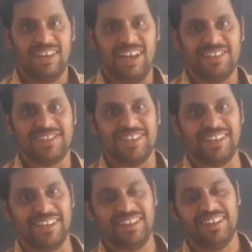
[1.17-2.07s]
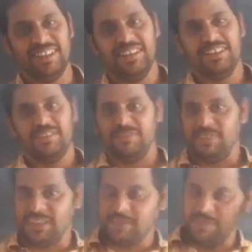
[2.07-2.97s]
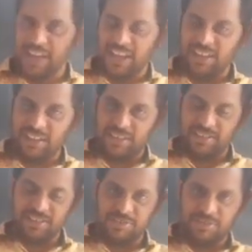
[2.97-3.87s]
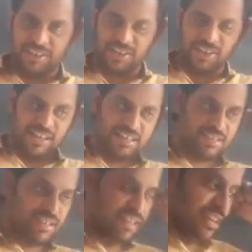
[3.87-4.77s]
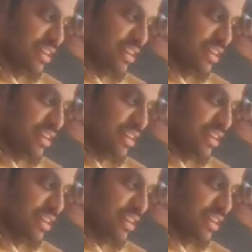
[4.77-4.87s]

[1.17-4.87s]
Hi children, welcome back to the class,